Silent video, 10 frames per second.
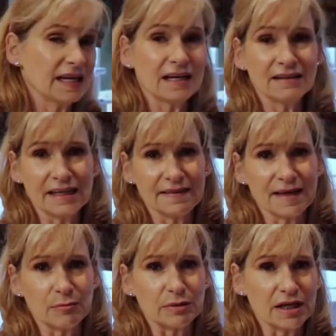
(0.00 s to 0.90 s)
And I'll link
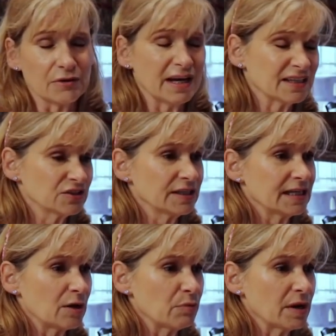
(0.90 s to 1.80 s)
that below.
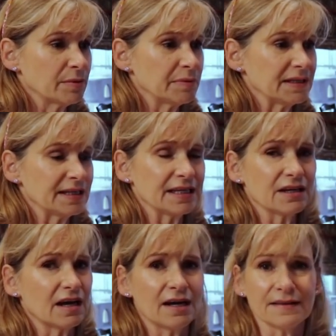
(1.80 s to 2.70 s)
Actually, I'll probably
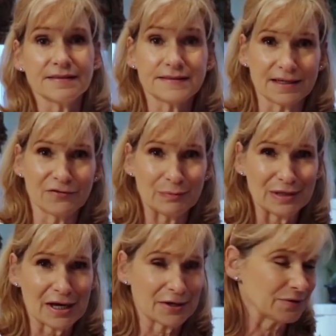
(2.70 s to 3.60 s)
link all this stuff
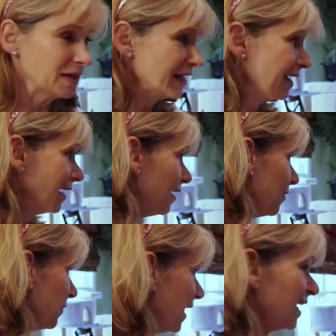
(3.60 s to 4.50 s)
below.
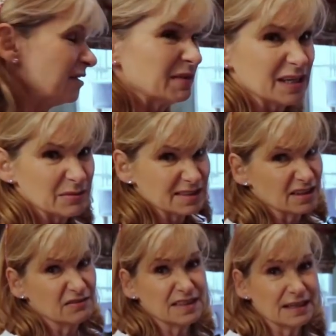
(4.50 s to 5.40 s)
Um, I am
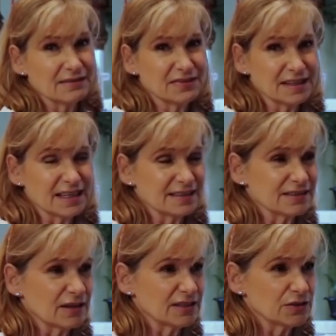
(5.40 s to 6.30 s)
Amazon affiliate,
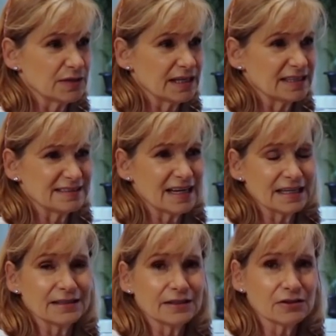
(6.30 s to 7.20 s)
so I do get a
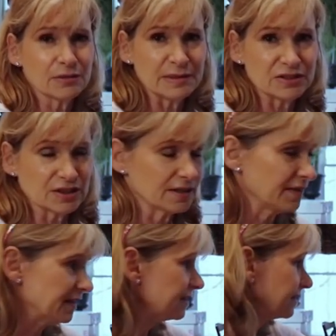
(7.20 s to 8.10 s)
tiny little commission
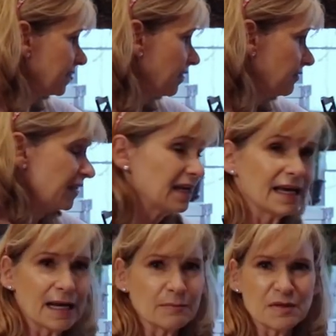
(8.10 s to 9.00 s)
on this stuff,
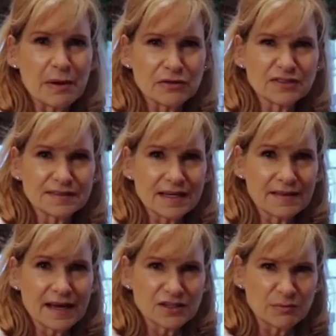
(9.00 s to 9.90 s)
and I'm supposed to
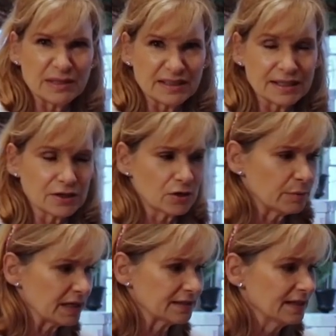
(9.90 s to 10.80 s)
say that to be
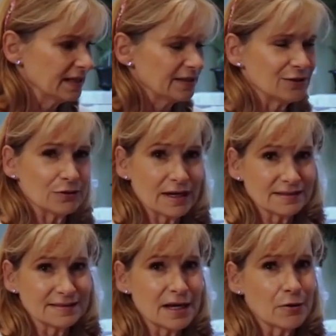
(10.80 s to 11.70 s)
legal, but you
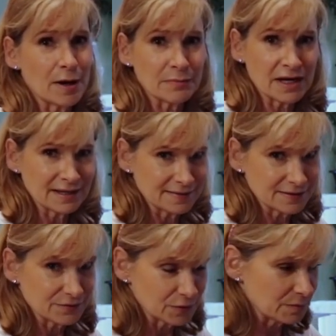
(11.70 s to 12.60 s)
guys know I'm not in
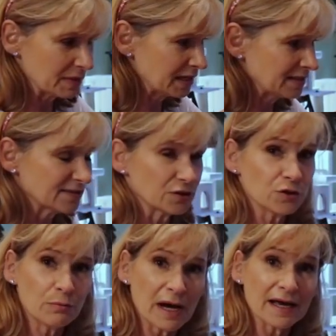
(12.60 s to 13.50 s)
this for the money, so
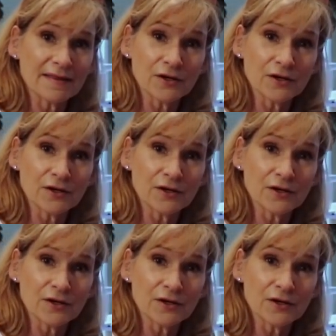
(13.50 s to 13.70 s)
you buy